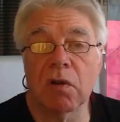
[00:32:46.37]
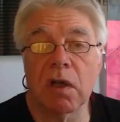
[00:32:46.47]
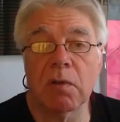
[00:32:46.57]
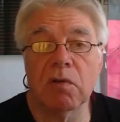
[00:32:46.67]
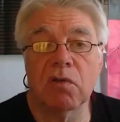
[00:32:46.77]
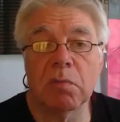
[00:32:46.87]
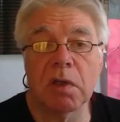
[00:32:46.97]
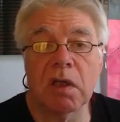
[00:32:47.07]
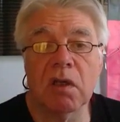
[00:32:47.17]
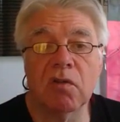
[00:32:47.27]
going to
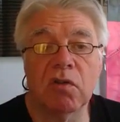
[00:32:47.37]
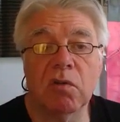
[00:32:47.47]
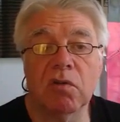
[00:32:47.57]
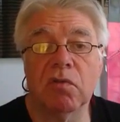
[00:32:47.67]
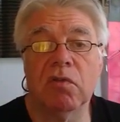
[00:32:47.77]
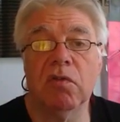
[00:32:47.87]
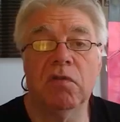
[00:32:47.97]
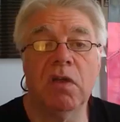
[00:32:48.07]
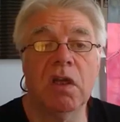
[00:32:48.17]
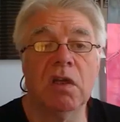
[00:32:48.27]
be a series of
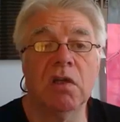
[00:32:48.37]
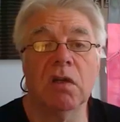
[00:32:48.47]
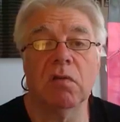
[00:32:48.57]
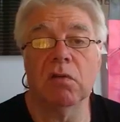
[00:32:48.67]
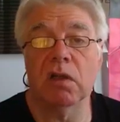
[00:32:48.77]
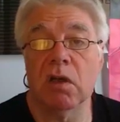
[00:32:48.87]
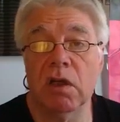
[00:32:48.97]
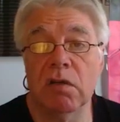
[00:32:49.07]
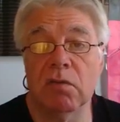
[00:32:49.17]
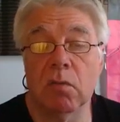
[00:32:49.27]
15
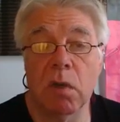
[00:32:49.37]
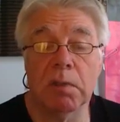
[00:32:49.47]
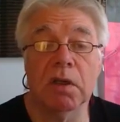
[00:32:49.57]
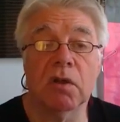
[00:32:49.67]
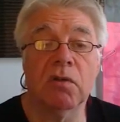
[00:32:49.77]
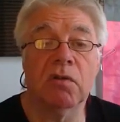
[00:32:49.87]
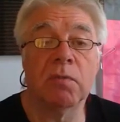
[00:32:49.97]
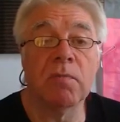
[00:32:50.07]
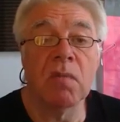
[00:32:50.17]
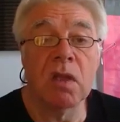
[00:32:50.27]
live webinars
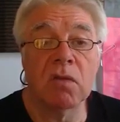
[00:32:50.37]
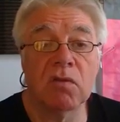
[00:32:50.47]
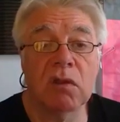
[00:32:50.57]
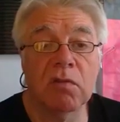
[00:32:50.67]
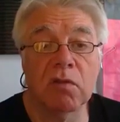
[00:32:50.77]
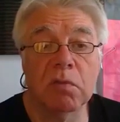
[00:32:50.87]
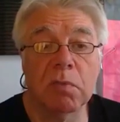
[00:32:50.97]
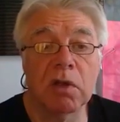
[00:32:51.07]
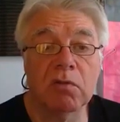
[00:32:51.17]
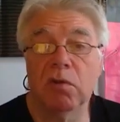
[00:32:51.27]
delivered
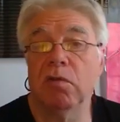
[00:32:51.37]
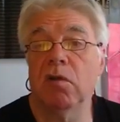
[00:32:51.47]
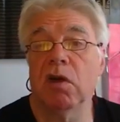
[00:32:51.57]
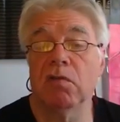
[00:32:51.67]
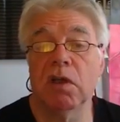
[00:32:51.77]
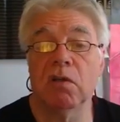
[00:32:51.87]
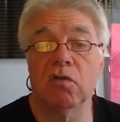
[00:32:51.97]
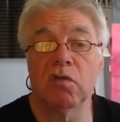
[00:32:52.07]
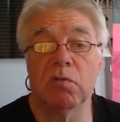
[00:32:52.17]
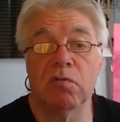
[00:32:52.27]
by 25
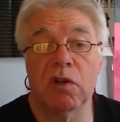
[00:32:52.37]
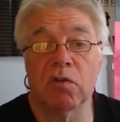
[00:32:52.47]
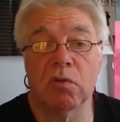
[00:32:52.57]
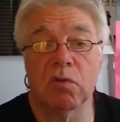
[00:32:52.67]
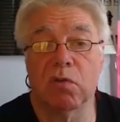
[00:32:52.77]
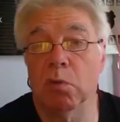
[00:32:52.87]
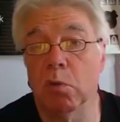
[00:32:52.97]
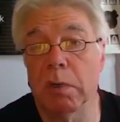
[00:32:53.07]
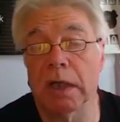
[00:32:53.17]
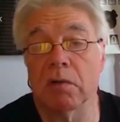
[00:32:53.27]
industry professionals from all
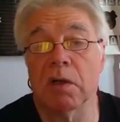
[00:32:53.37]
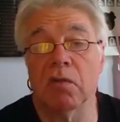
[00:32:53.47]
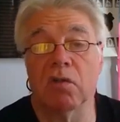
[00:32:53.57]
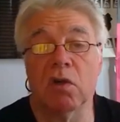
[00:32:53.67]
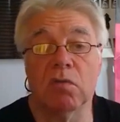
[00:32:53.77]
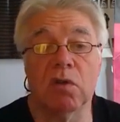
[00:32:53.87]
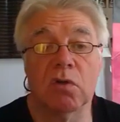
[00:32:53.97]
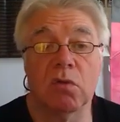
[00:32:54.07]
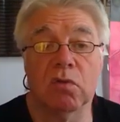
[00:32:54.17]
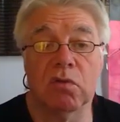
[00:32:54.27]
backgrounds over the
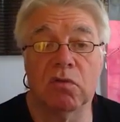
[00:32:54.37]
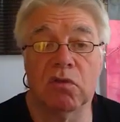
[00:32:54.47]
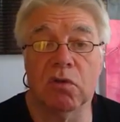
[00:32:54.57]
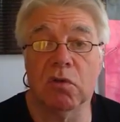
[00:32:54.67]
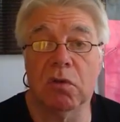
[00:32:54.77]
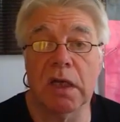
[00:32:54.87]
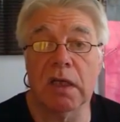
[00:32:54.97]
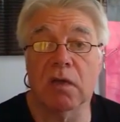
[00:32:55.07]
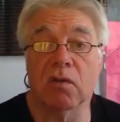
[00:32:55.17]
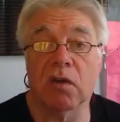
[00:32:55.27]
course of 2
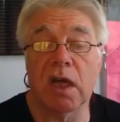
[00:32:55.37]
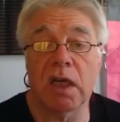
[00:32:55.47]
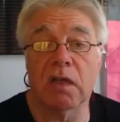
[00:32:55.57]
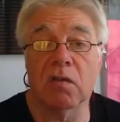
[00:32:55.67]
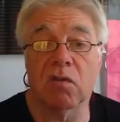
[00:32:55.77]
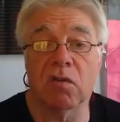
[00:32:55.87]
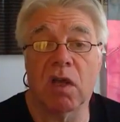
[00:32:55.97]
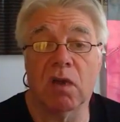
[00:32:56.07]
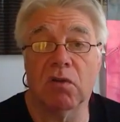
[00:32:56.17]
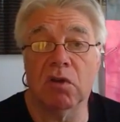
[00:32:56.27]
days. And
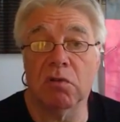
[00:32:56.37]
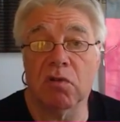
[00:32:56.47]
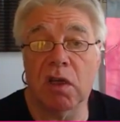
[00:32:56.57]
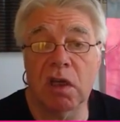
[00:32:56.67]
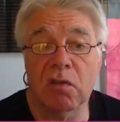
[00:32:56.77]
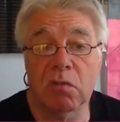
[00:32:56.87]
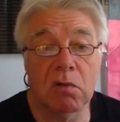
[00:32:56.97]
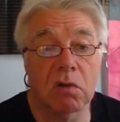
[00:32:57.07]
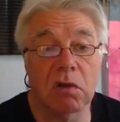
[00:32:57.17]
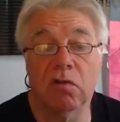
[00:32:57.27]
how do you attend?
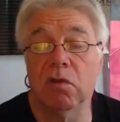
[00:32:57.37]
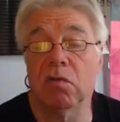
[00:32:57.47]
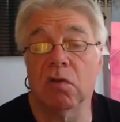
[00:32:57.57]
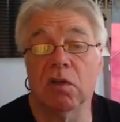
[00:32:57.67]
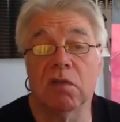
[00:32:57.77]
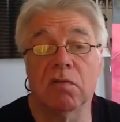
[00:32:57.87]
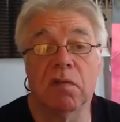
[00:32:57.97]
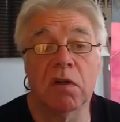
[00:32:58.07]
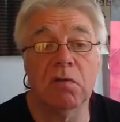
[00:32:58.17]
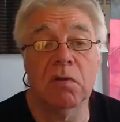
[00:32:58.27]
Well, if you've got a
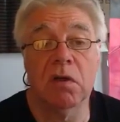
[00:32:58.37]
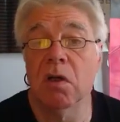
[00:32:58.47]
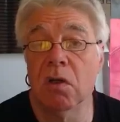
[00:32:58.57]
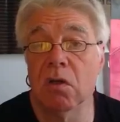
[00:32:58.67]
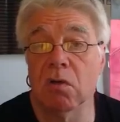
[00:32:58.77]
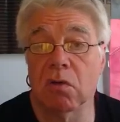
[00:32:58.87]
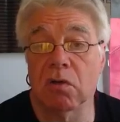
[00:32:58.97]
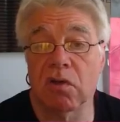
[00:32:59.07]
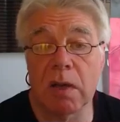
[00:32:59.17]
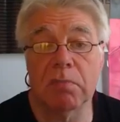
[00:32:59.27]
phone or a
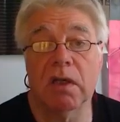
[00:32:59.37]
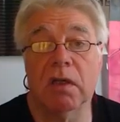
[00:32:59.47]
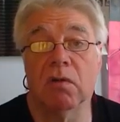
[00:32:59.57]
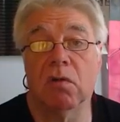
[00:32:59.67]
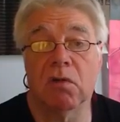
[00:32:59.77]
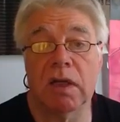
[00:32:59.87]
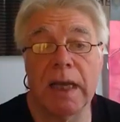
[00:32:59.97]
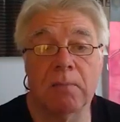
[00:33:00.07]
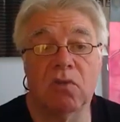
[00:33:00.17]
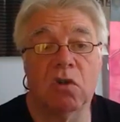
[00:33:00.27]
tablet or a
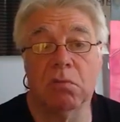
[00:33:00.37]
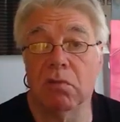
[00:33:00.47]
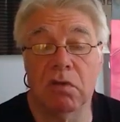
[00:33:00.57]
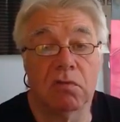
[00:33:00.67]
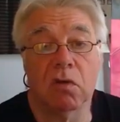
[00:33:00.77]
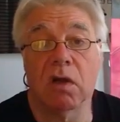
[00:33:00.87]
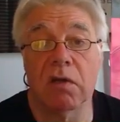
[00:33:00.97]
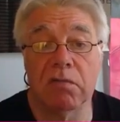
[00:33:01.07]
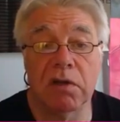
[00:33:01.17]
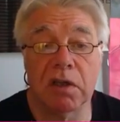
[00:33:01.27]
laptop, you've got
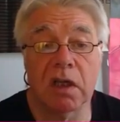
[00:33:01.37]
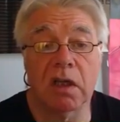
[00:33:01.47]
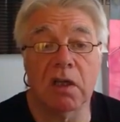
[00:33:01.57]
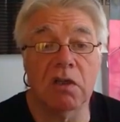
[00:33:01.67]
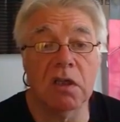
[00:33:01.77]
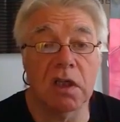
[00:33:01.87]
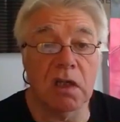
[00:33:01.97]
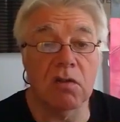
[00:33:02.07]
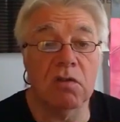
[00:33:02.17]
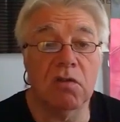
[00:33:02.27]
everything you
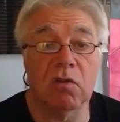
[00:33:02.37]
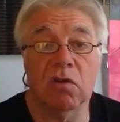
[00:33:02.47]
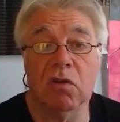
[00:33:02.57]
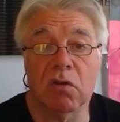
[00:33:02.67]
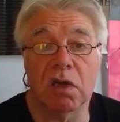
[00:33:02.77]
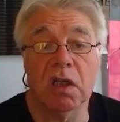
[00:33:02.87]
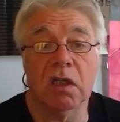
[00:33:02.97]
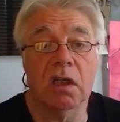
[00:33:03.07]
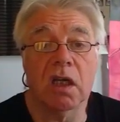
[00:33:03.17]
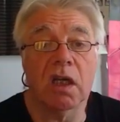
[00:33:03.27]
need. You just log
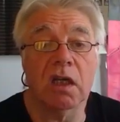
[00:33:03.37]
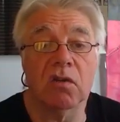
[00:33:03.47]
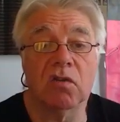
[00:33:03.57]
in and